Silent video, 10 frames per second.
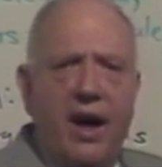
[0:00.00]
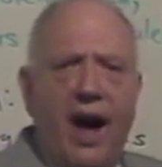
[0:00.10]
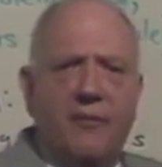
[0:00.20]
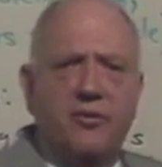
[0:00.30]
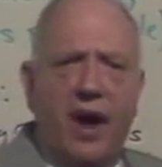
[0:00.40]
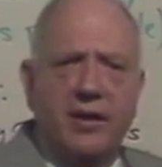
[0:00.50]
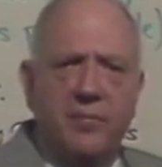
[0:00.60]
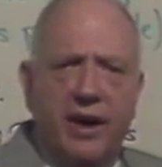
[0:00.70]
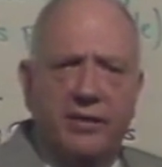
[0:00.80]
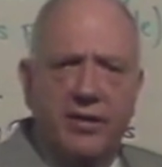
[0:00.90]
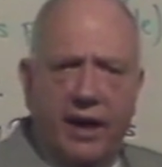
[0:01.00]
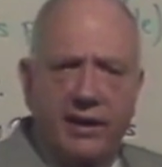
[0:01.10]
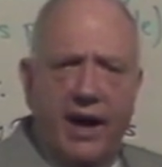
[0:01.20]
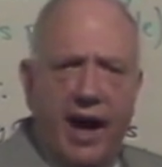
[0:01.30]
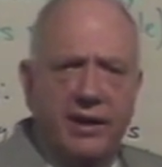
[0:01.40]
I've tried to make the
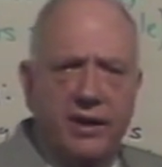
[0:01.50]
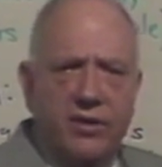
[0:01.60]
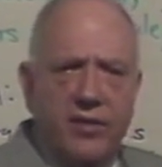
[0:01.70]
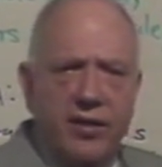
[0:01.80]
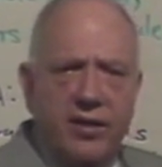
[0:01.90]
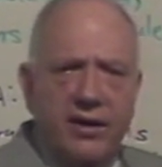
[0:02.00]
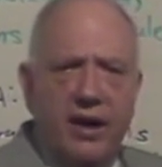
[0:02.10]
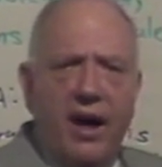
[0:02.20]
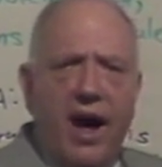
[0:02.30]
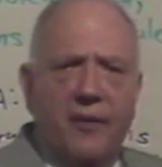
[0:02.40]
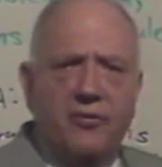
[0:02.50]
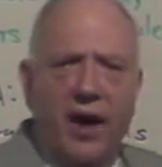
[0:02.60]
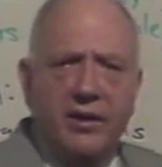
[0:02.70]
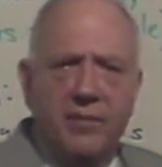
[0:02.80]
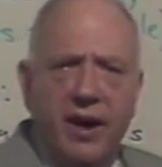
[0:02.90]
study guide interesting. I've
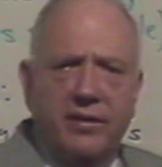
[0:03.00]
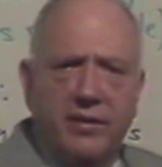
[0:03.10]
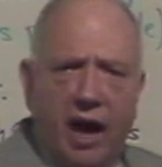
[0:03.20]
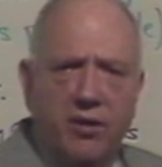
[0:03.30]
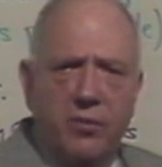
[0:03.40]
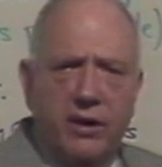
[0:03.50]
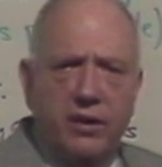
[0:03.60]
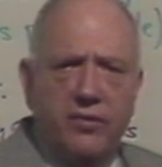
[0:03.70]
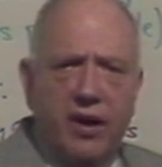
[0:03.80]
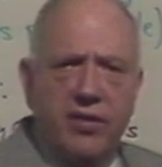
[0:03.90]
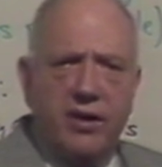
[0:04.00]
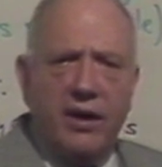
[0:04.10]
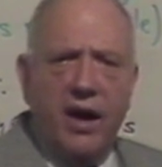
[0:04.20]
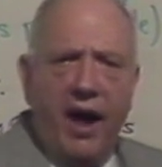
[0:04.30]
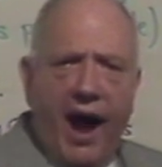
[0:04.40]
tried to make the textbook
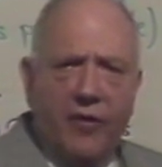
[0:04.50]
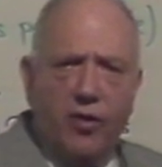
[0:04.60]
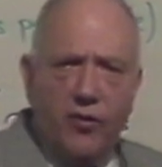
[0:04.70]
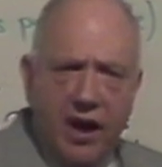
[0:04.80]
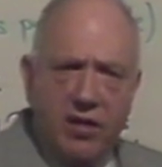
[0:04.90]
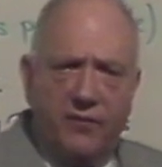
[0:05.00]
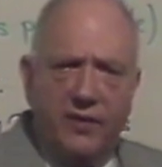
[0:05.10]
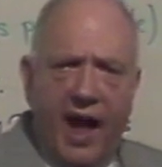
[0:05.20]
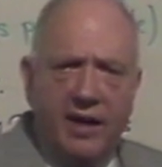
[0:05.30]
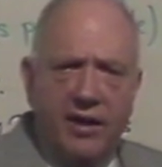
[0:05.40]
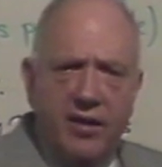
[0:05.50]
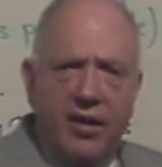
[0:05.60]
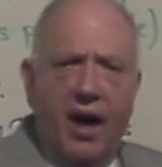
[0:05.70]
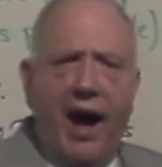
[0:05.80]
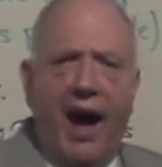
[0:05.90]
interesting. And the reason for that
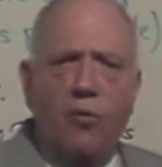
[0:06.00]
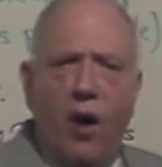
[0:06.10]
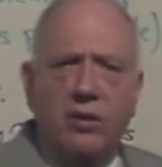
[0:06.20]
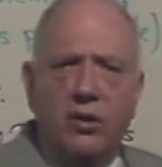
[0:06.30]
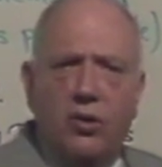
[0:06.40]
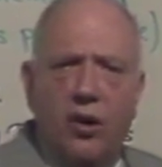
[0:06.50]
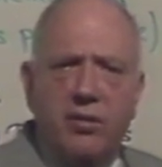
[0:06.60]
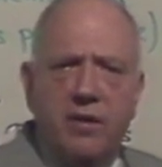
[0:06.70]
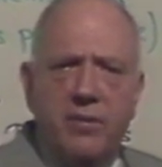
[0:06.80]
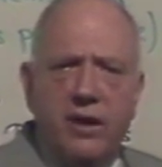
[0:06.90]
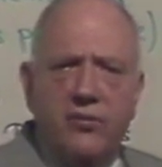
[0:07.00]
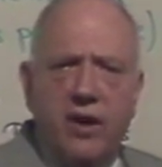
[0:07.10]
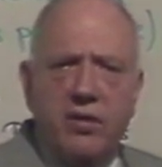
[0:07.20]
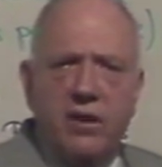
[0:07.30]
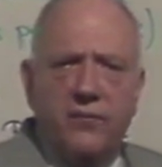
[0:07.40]
is I want the course to be
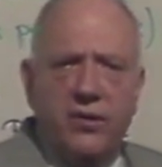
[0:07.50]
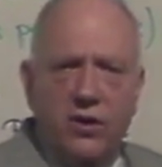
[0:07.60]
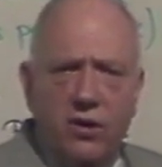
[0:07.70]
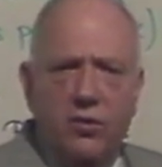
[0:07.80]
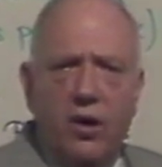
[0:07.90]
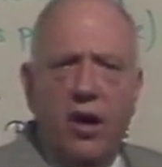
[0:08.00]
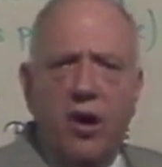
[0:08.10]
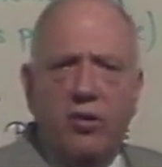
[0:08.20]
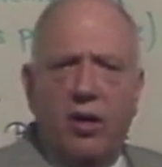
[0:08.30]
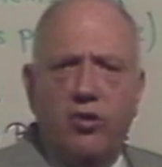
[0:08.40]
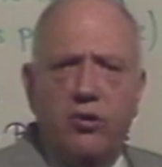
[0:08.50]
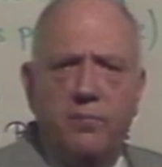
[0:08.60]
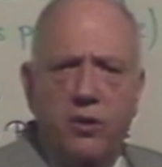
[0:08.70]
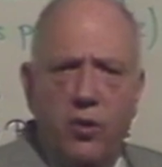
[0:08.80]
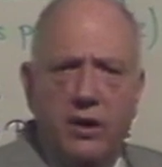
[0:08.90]
interesting for you so that you will
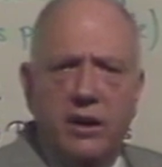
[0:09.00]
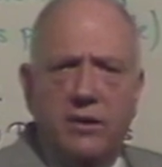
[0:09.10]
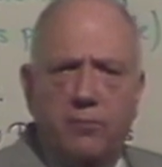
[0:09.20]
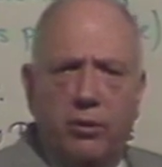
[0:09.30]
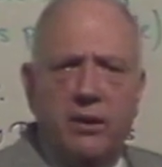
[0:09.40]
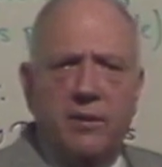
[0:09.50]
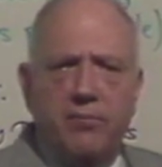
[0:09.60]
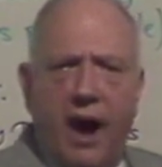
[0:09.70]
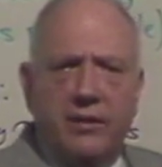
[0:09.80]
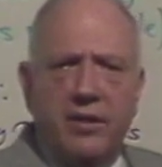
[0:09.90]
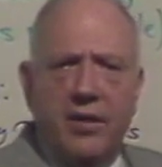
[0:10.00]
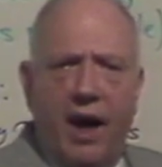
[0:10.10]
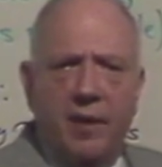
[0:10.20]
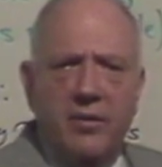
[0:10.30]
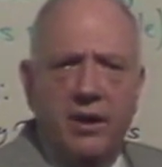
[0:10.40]
be willing to put in the practice
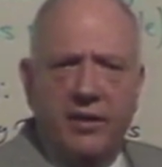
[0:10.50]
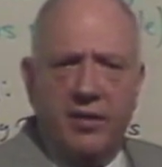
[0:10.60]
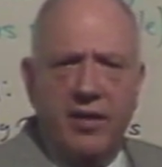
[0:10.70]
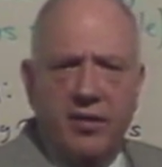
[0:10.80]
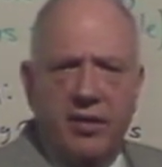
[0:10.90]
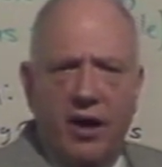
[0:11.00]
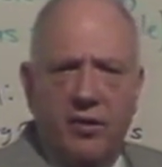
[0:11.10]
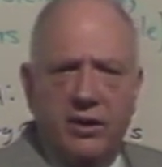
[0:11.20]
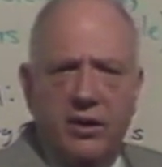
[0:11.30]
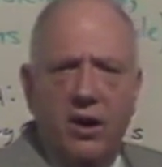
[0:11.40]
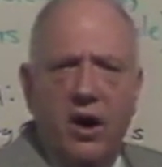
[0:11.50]
time that's necessary.